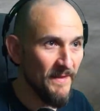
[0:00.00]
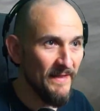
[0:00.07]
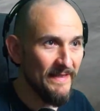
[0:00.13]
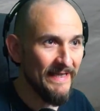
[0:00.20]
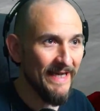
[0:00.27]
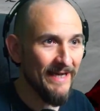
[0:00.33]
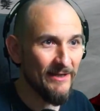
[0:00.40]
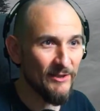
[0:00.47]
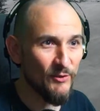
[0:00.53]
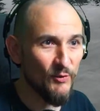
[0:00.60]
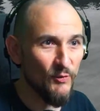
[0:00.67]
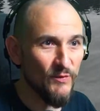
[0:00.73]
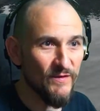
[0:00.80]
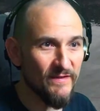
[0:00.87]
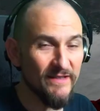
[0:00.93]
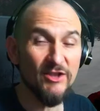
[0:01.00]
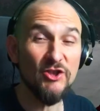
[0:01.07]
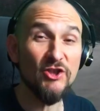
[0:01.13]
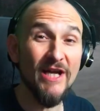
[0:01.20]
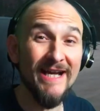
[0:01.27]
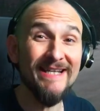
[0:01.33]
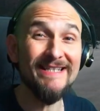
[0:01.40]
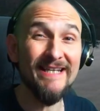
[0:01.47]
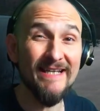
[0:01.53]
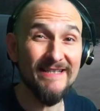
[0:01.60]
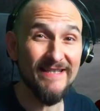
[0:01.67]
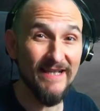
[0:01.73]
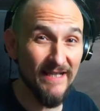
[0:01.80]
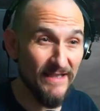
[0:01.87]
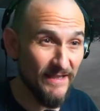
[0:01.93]
Yes, silver bream actually also
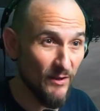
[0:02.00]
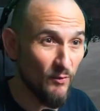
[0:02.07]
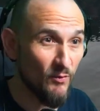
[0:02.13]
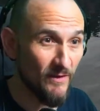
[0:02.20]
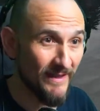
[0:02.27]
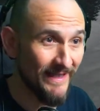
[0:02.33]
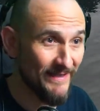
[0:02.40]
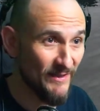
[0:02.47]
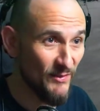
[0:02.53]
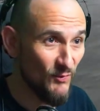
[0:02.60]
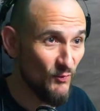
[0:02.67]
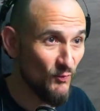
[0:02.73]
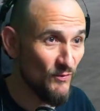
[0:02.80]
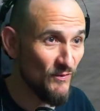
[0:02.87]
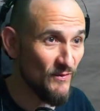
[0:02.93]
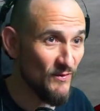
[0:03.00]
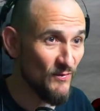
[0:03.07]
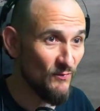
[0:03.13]
seems to work quite well.